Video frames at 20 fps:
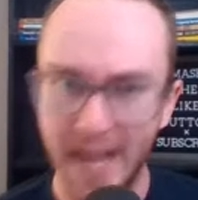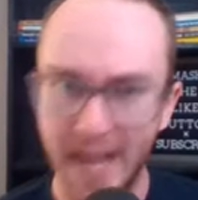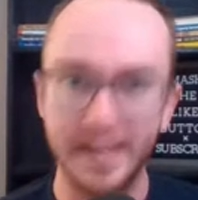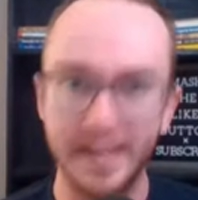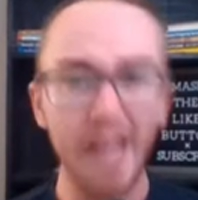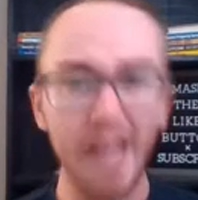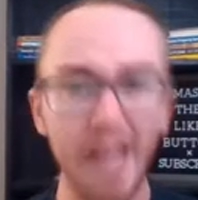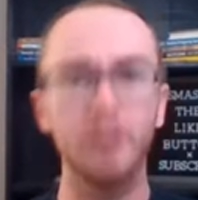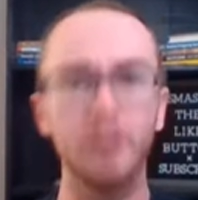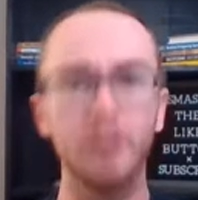
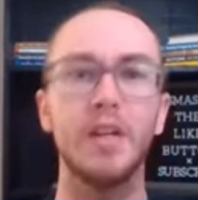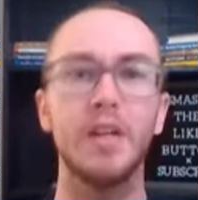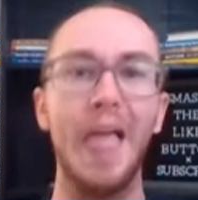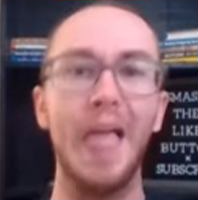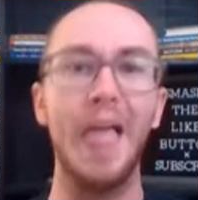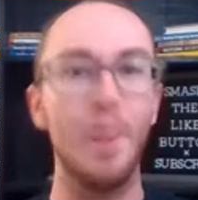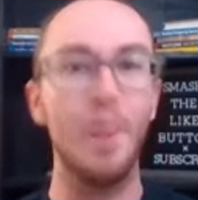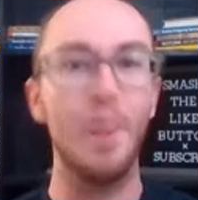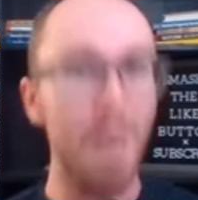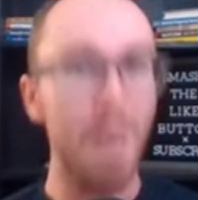Taking a look
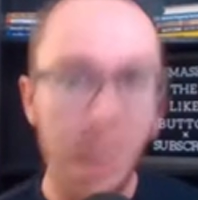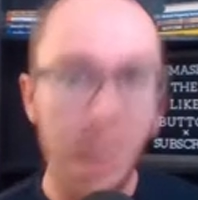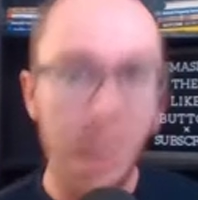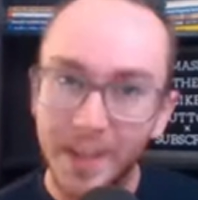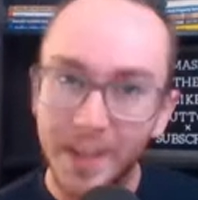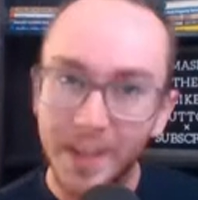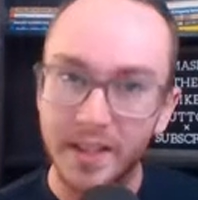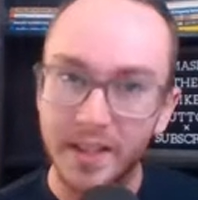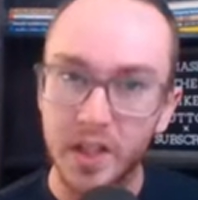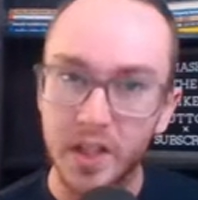at the
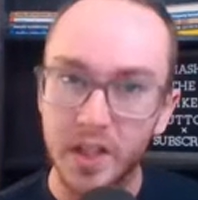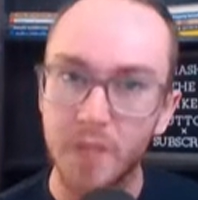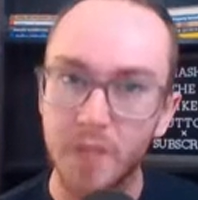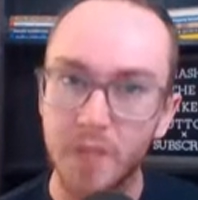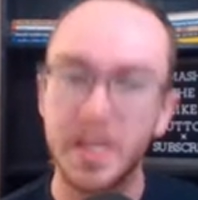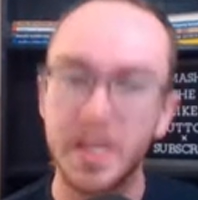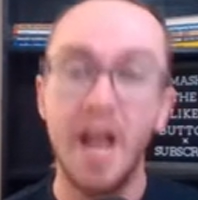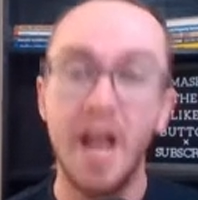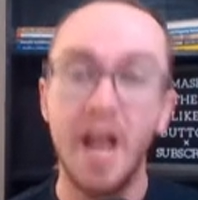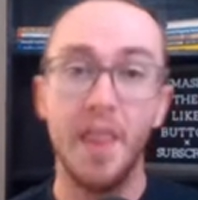POS
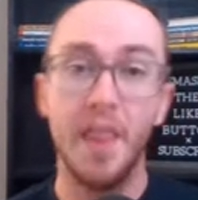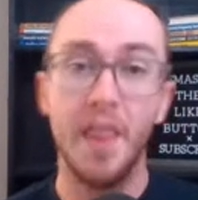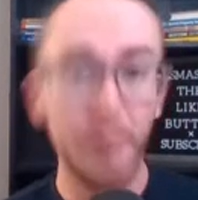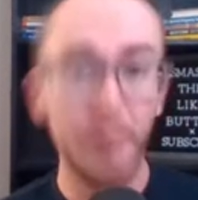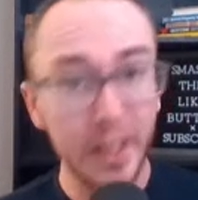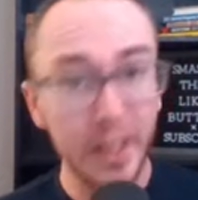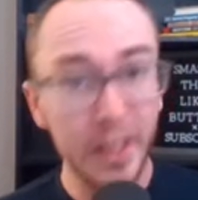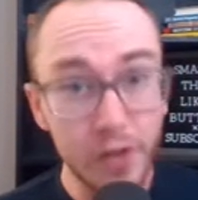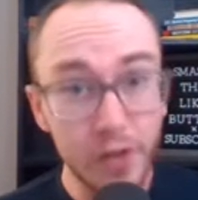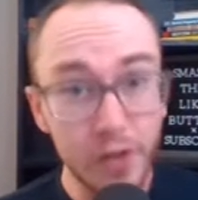systems that
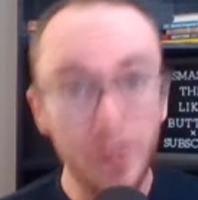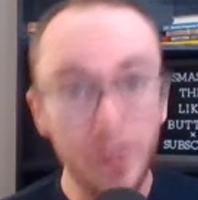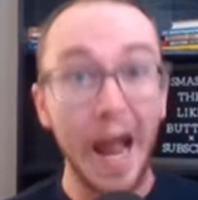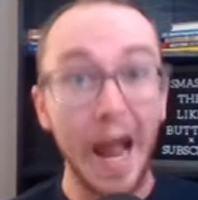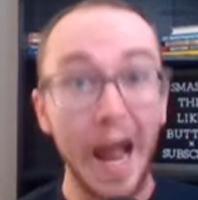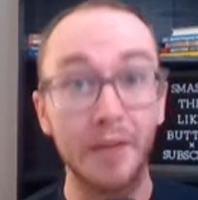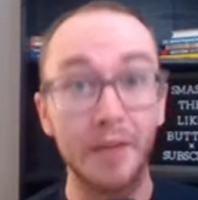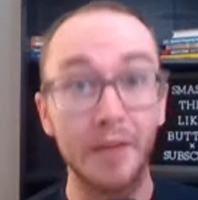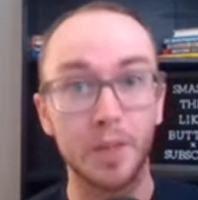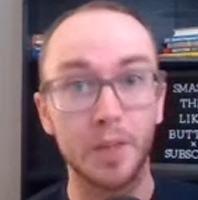really do
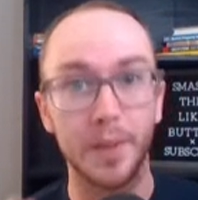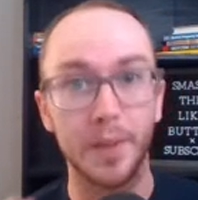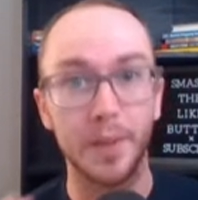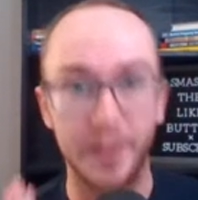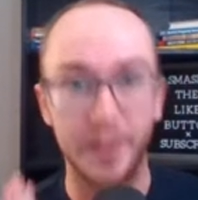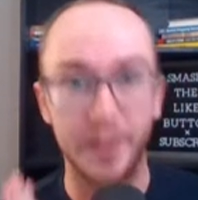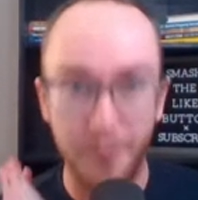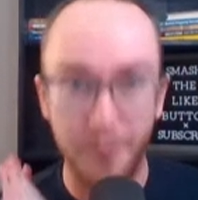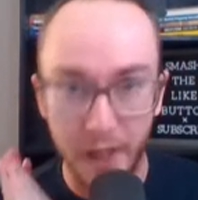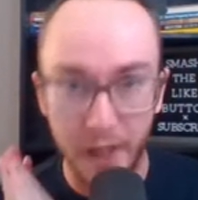have
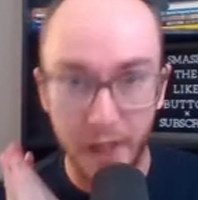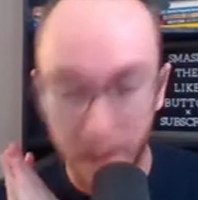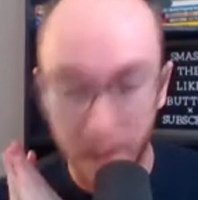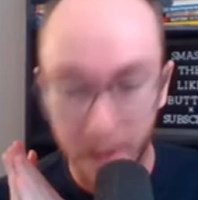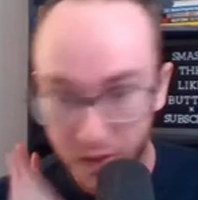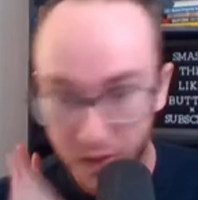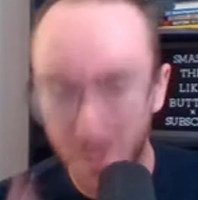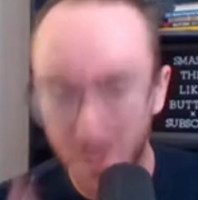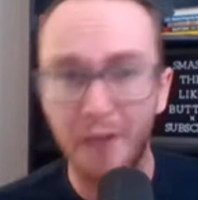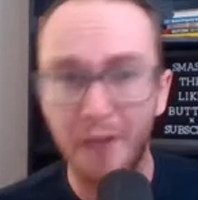specific
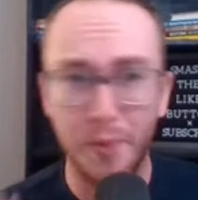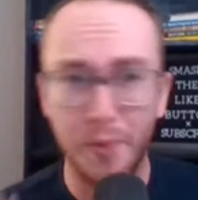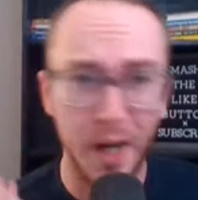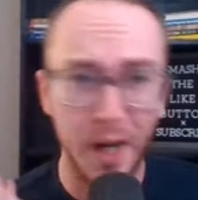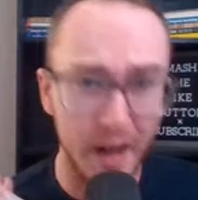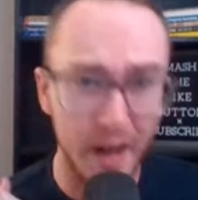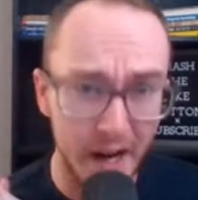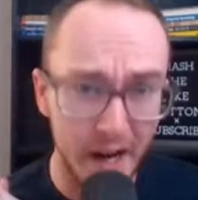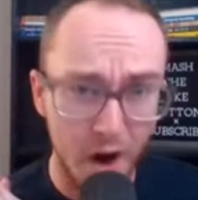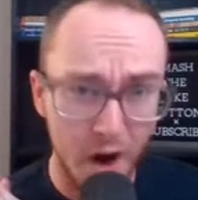
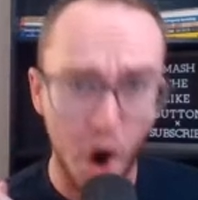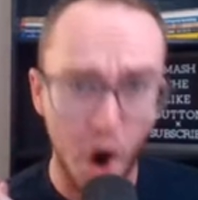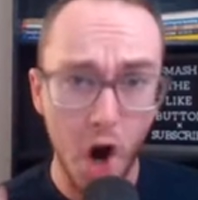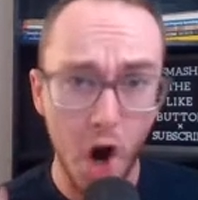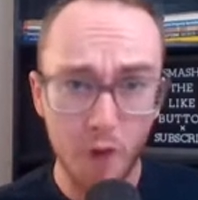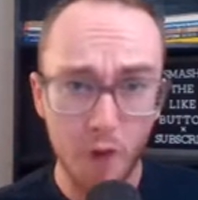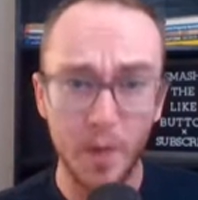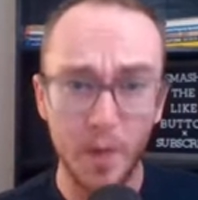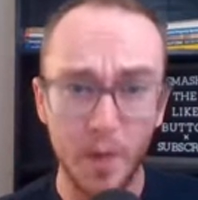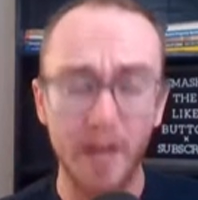software and
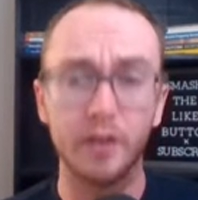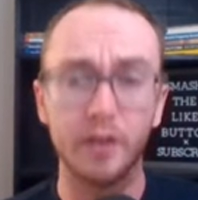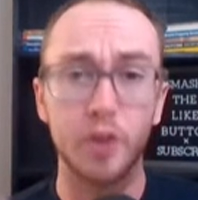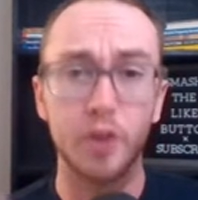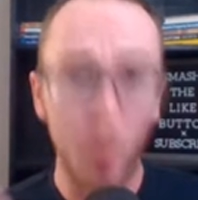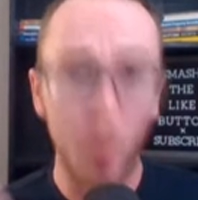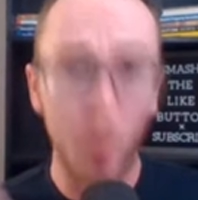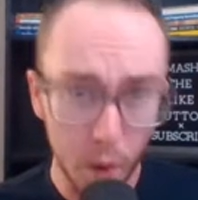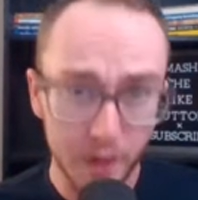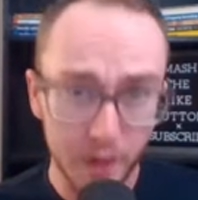hardware
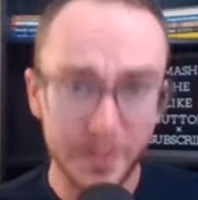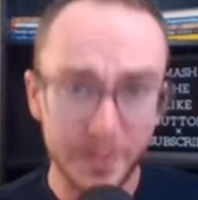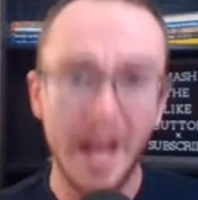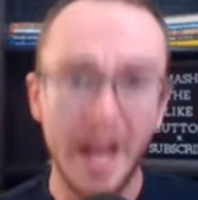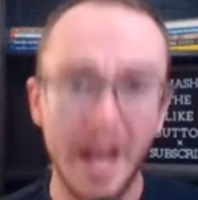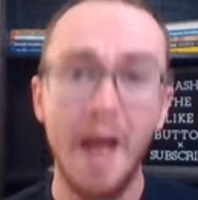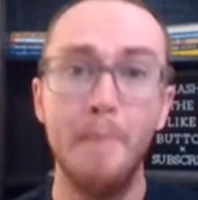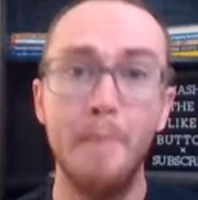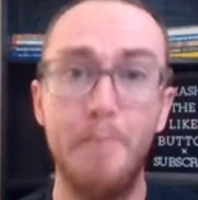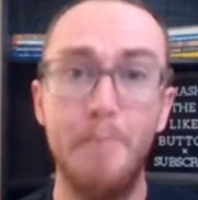tools
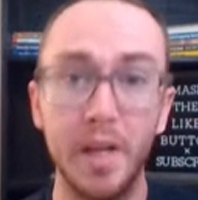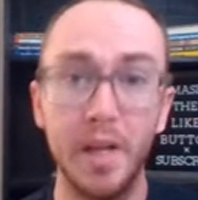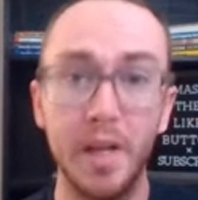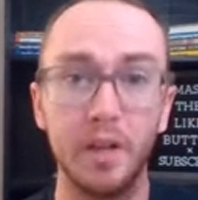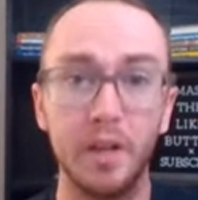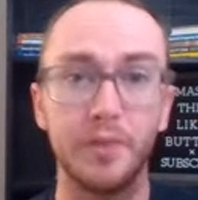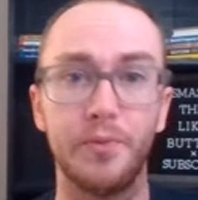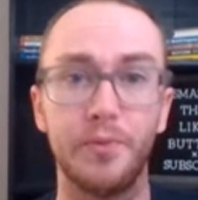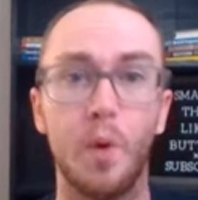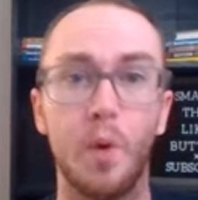
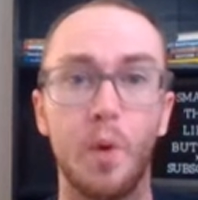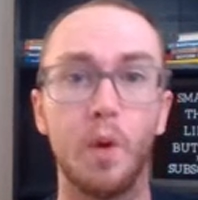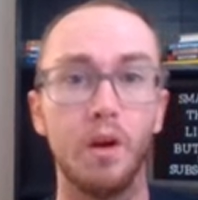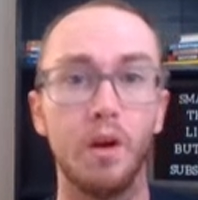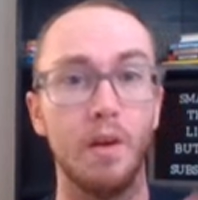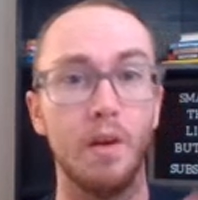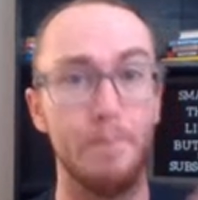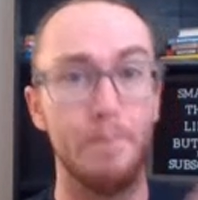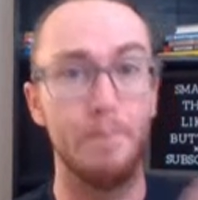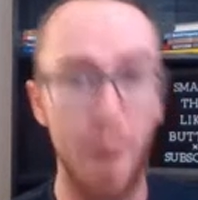built
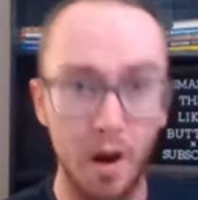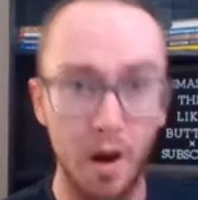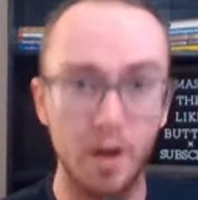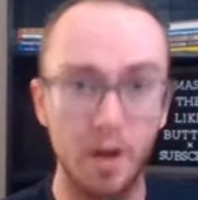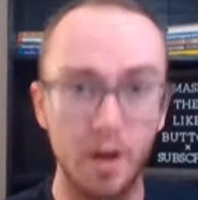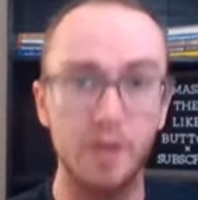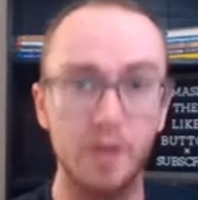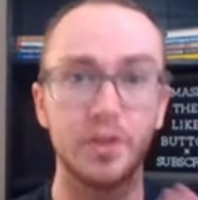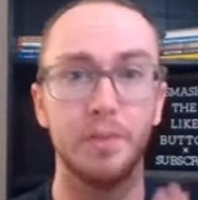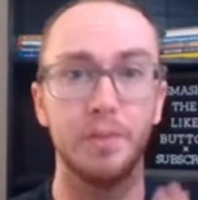for
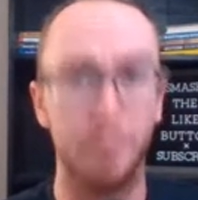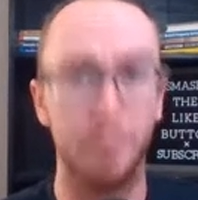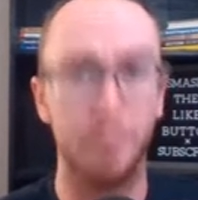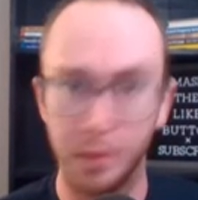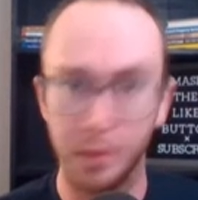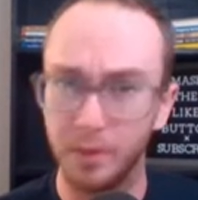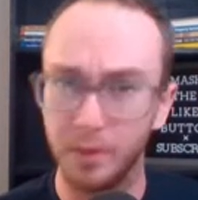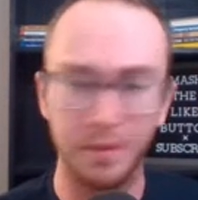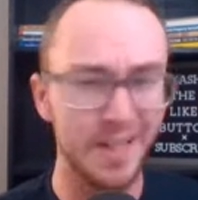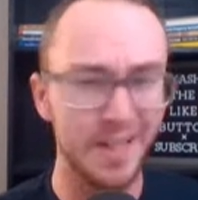bars,
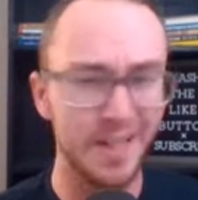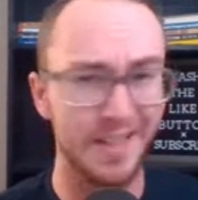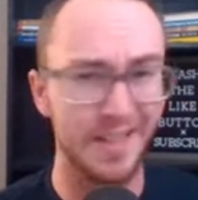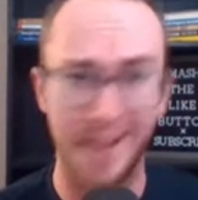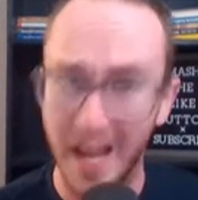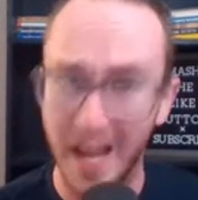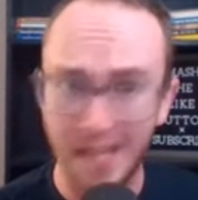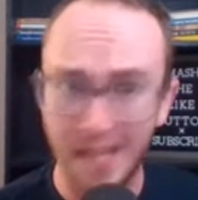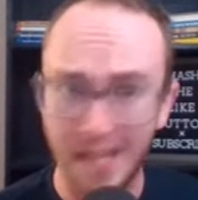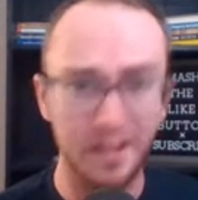breweries,
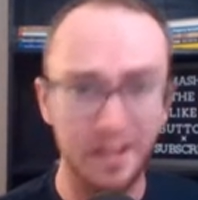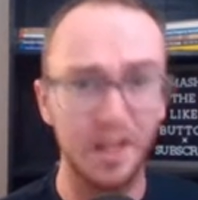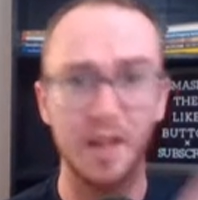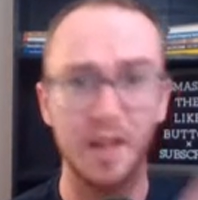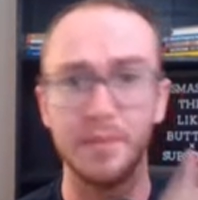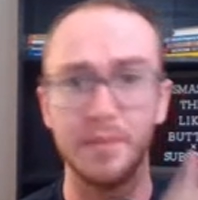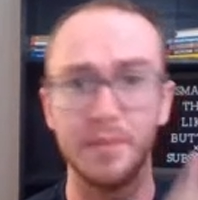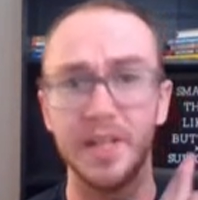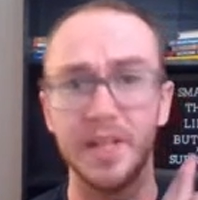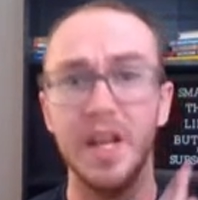
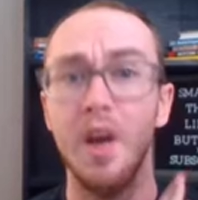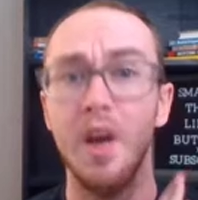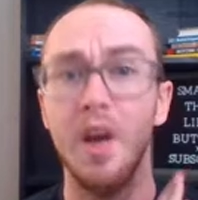nightclubs,